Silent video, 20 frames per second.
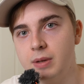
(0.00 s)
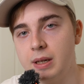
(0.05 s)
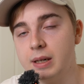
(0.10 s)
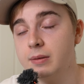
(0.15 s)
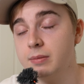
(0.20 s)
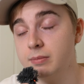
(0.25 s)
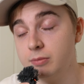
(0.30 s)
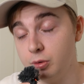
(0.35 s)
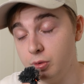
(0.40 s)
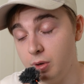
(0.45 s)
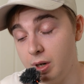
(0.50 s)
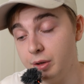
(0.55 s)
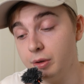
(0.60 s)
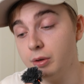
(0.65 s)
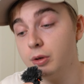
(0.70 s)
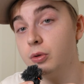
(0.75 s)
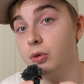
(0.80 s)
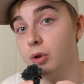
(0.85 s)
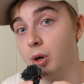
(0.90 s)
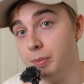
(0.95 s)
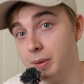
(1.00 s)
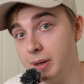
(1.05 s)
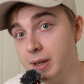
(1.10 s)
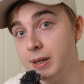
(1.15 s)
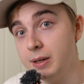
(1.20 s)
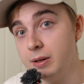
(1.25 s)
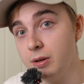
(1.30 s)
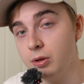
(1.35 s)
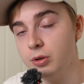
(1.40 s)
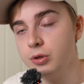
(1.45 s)
like you either crop
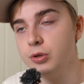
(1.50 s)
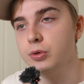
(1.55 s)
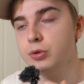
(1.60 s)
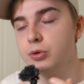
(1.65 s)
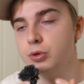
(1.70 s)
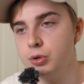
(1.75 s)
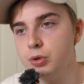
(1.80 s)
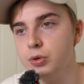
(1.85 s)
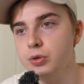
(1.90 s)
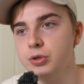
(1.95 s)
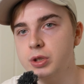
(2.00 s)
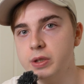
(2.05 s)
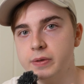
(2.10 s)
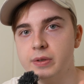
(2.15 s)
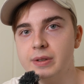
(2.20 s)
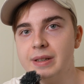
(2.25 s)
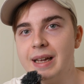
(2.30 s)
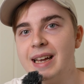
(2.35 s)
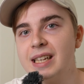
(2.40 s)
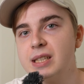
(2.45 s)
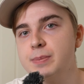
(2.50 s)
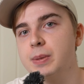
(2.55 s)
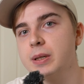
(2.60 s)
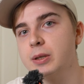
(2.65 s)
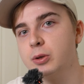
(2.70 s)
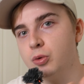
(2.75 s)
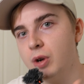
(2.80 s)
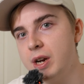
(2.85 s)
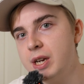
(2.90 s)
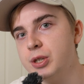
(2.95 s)
in or you choose different
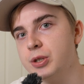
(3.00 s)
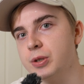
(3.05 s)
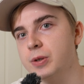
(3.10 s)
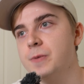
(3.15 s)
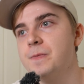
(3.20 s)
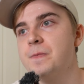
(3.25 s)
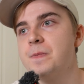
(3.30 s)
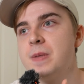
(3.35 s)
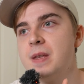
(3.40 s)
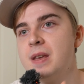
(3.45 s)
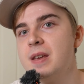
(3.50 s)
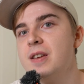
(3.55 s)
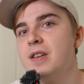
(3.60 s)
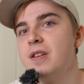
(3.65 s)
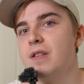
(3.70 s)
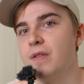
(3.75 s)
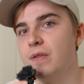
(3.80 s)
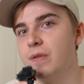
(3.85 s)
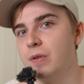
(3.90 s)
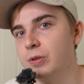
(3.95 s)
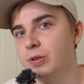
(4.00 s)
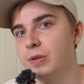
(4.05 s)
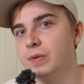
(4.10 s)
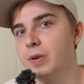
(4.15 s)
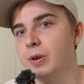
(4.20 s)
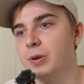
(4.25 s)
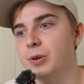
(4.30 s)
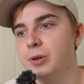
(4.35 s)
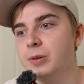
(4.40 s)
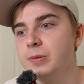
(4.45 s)
aspect ratio for the
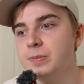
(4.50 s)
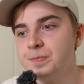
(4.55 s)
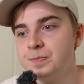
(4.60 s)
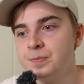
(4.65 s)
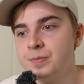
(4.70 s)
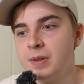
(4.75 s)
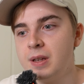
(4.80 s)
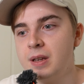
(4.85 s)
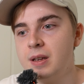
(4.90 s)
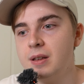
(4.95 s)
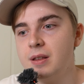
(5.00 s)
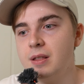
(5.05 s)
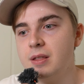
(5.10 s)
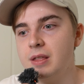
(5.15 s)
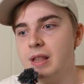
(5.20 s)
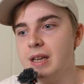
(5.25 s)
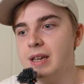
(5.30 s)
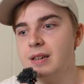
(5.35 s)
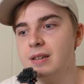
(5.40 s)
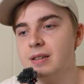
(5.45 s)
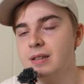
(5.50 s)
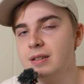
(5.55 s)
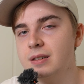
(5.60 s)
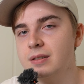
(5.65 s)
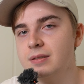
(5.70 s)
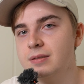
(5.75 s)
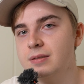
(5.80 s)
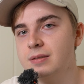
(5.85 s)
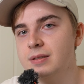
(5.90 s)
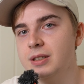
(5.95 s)
photo,
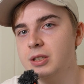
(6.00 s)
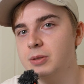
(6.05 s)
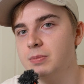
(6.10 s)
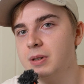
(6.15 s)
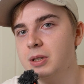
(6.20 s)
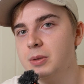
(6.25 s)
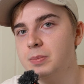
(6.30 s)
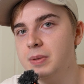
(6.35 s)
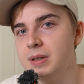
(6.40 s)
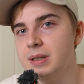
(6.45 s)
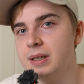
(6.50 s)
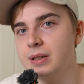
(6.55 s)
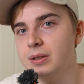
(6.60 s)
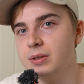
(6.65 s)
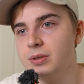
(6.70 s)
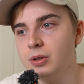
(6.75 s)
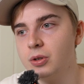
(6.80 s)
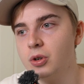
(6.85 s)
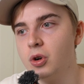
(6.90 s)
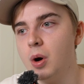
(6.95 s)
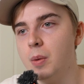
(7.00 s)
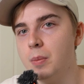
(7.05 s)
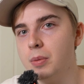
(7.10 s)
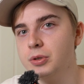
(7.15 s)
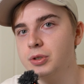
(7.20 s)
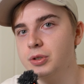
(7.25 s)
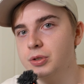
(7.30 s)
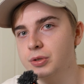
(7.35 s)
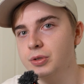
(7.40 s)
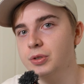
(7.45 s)
then it might be that the
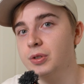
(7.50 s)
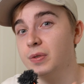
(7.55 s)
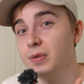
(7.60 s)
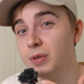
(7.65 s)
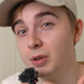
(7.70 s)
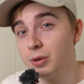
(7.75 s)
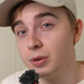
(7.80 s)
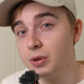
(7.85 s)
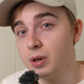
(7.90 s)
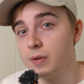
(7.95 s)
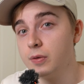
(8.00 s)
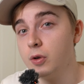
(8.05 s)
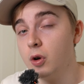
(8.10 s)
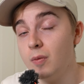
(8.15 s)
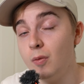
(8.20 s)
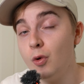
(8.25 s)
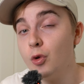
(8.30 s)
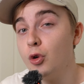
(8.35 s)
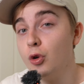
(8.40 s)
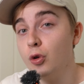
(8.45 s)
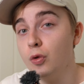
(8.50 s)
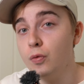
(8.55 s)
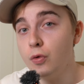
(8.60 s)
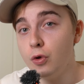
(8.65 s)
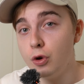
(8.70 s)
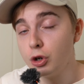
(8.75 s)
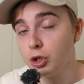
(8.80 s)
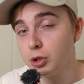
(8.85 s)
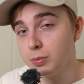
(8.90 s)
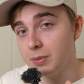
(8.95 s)
composition, the photograph overall
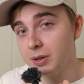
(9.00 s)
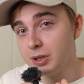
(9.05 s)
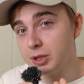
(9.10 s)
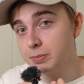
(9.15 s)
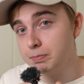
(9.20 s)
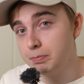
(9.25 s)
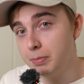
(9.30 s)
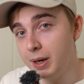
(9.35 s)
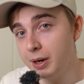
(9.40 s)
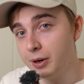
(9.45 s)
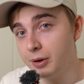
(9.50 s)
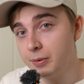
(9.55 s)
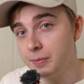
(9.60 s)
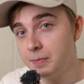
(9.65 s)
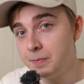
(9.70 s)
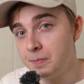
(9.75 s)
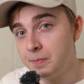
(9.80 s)
works much better.